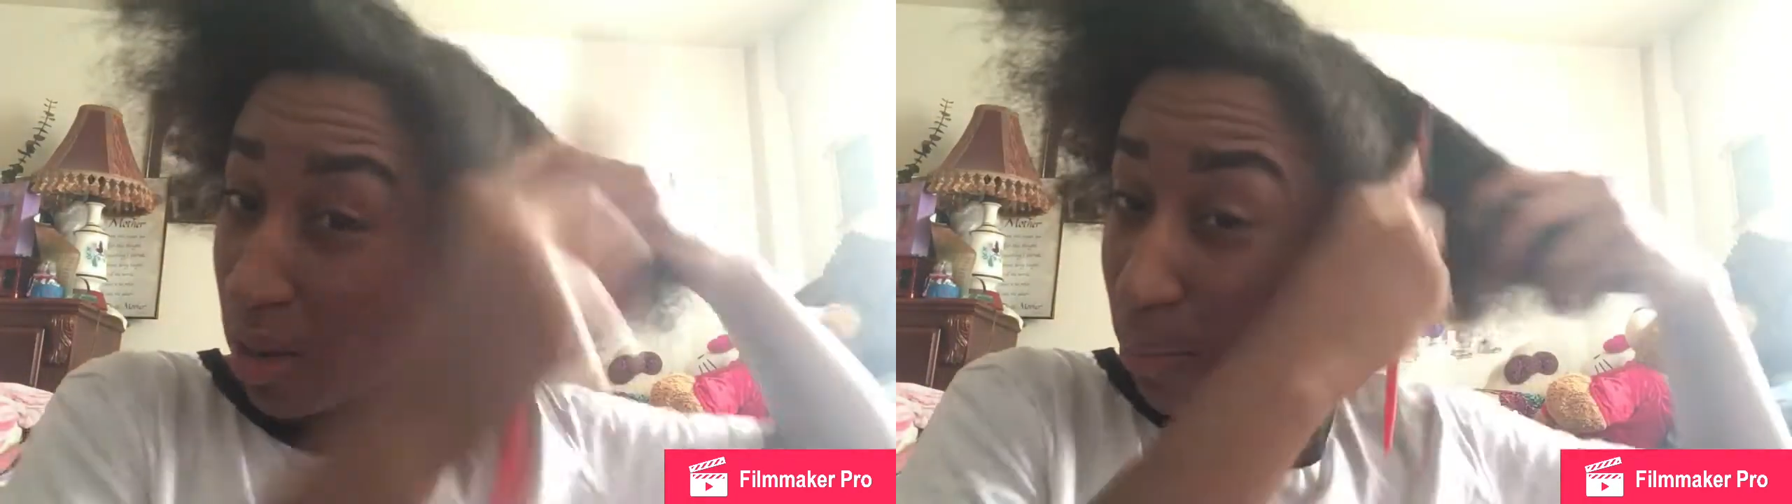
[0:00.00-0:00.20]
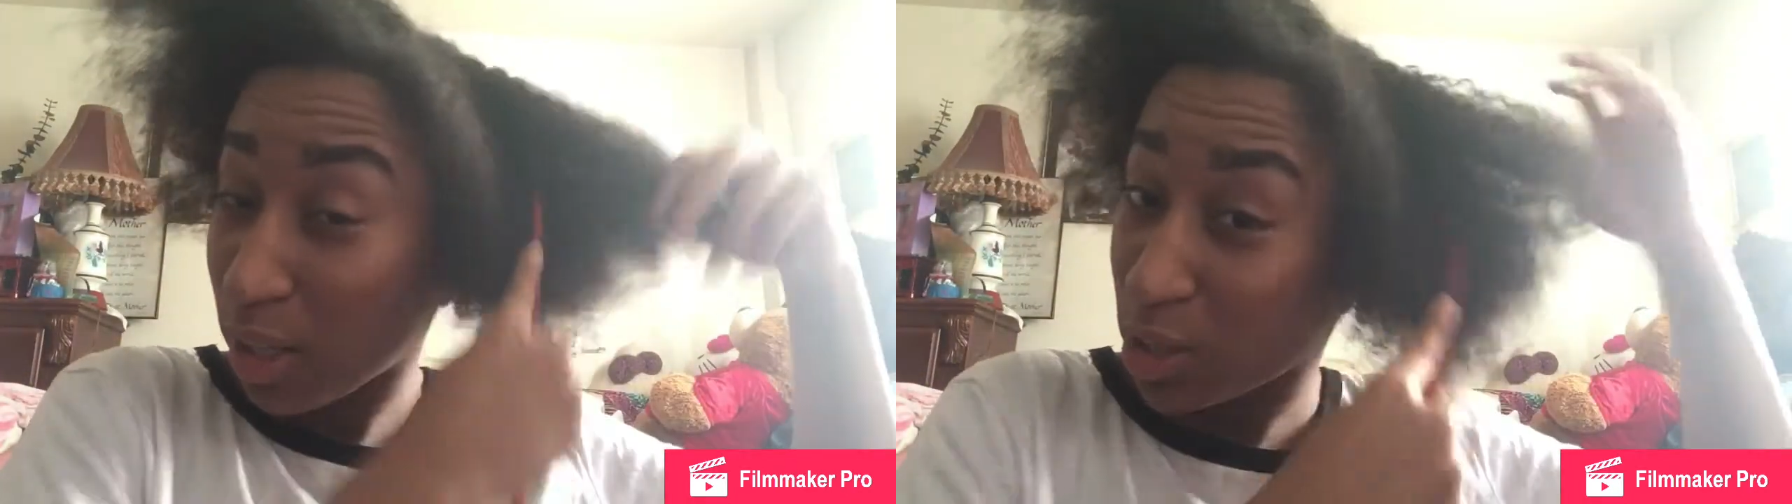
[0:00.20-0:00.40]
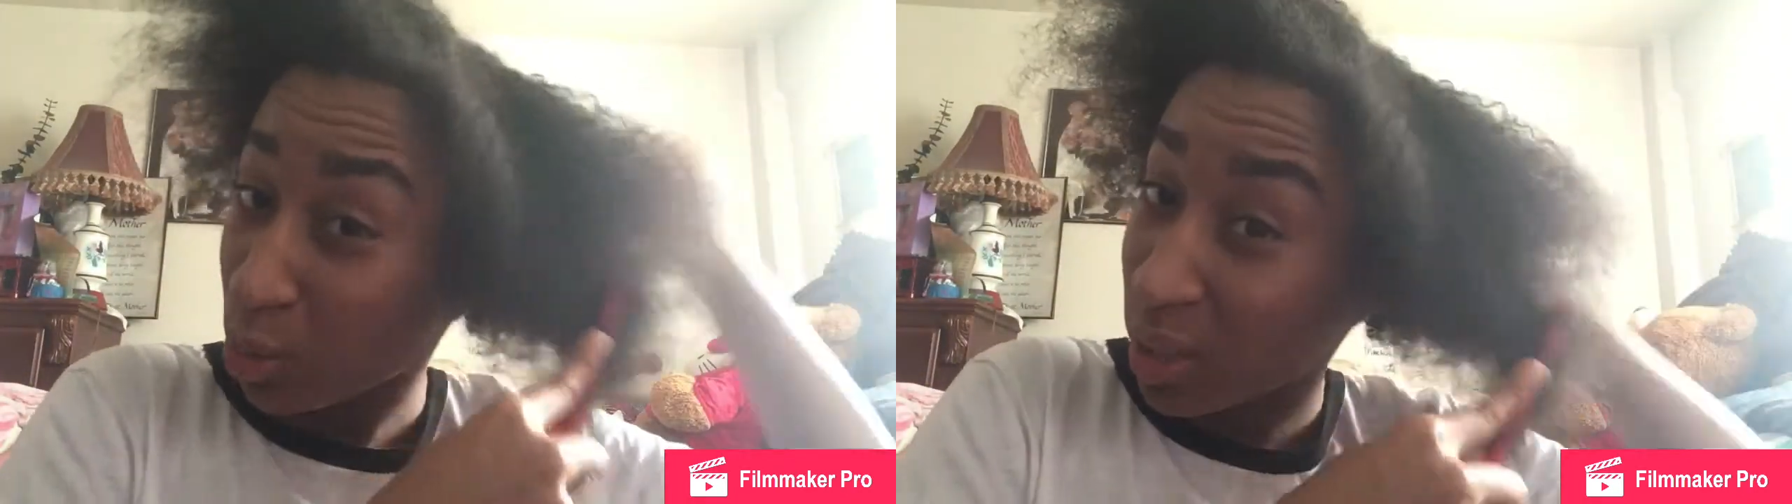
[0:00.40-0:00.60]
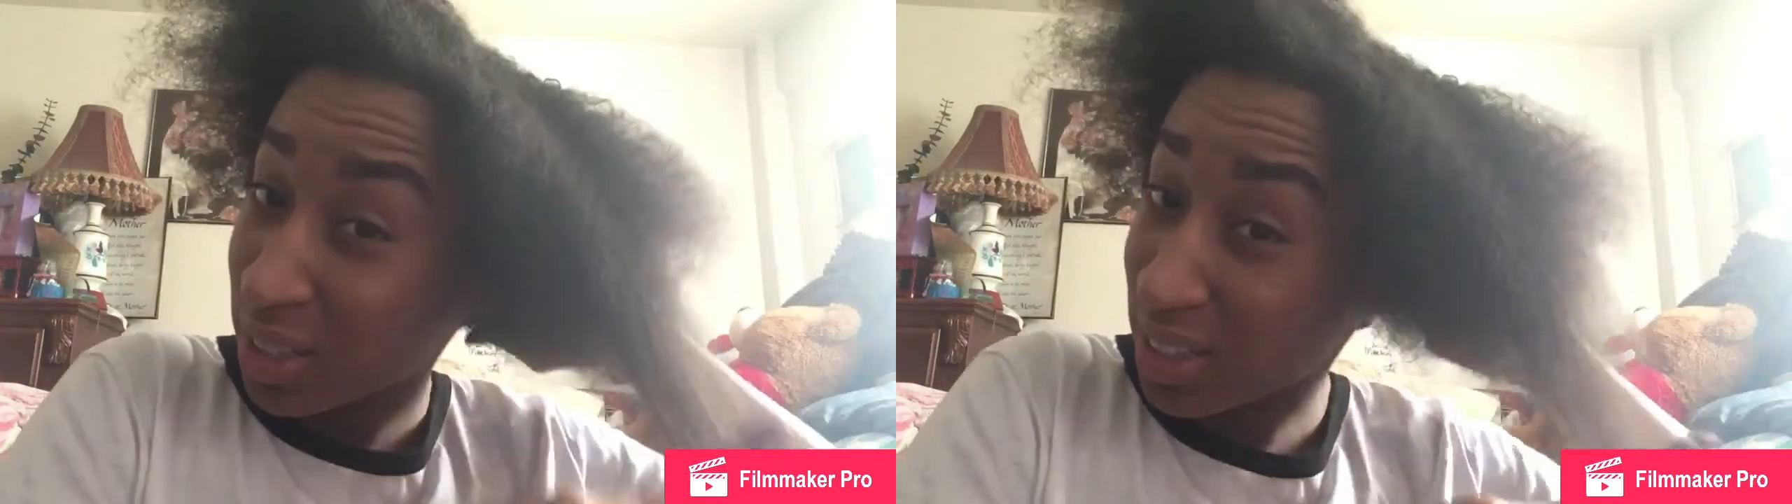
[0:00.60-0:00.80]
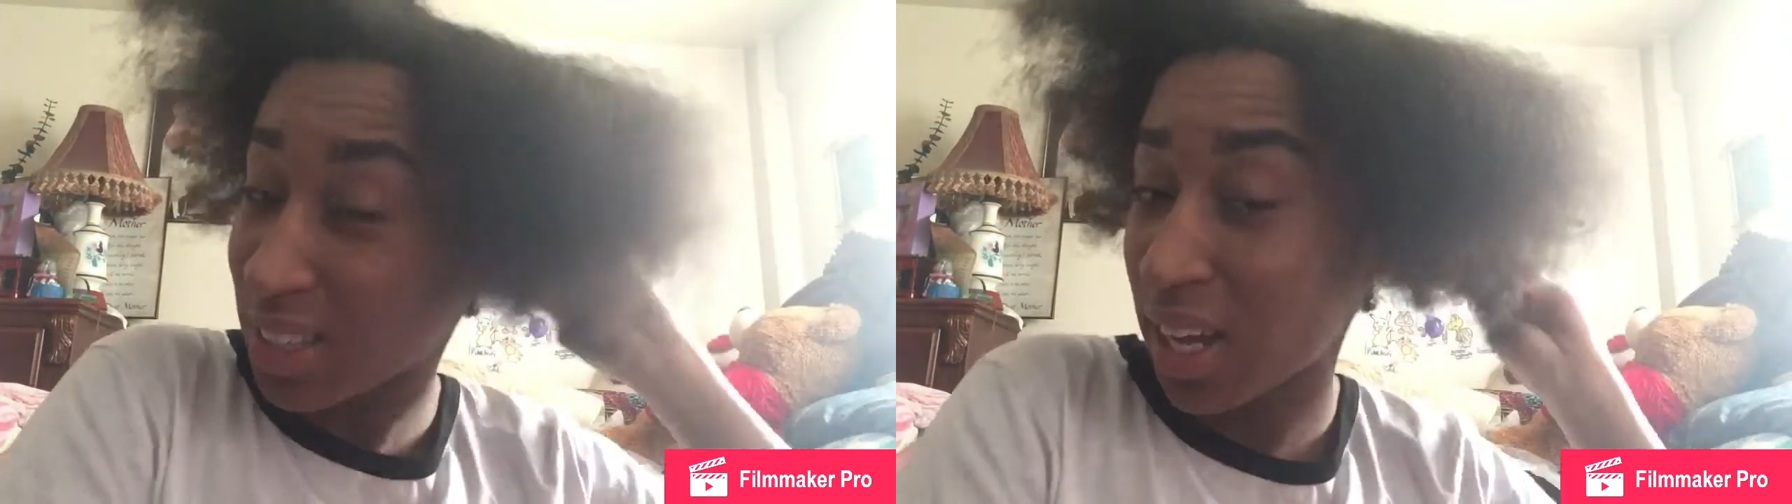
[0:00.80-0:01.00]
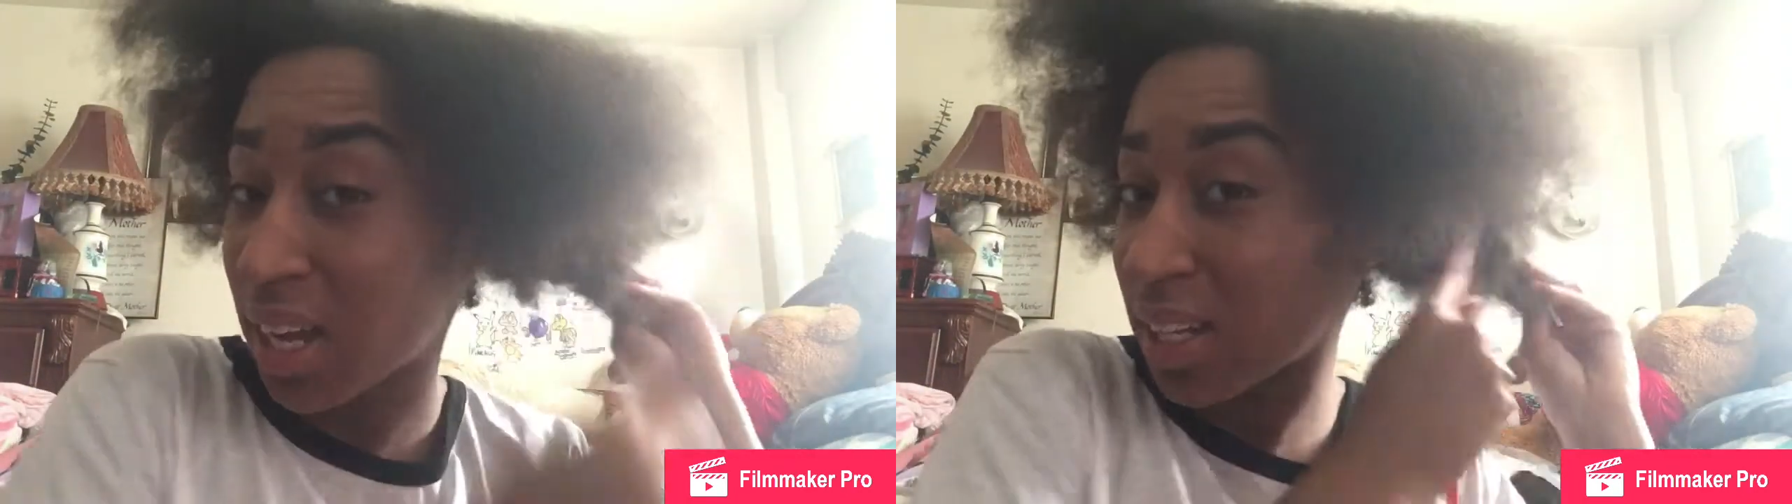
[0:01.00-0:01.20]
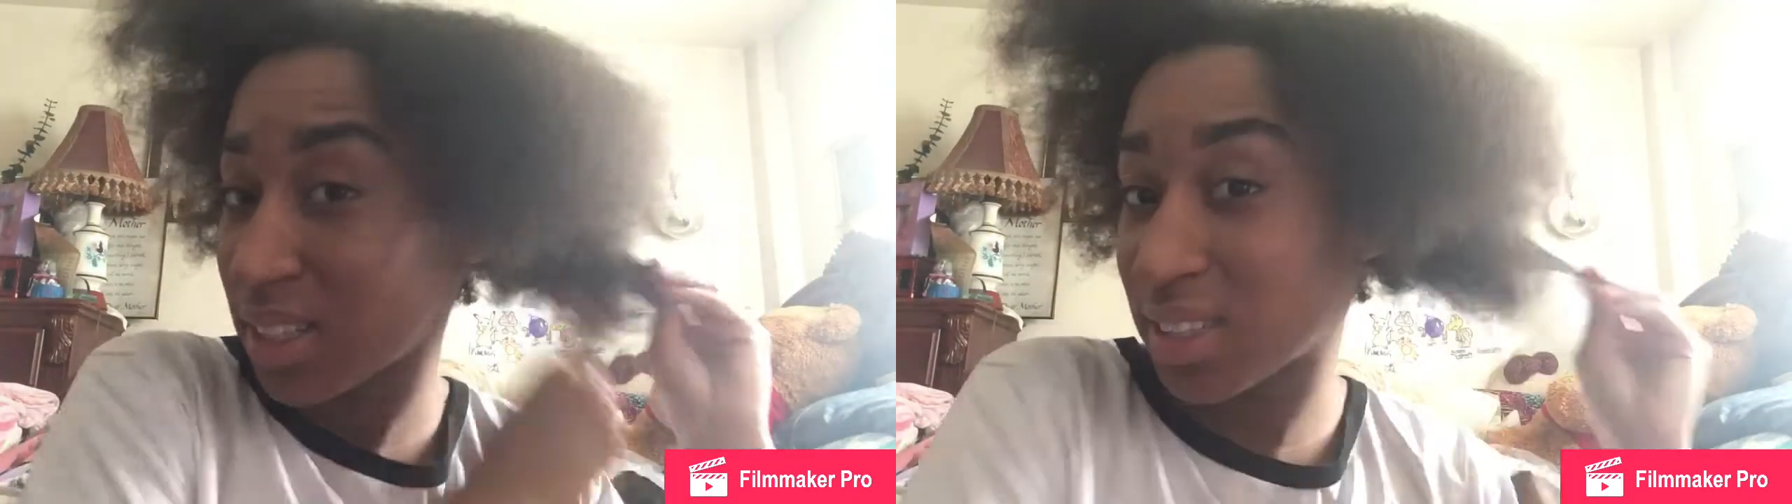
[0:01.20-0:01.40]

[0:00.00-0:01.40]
make sure it's not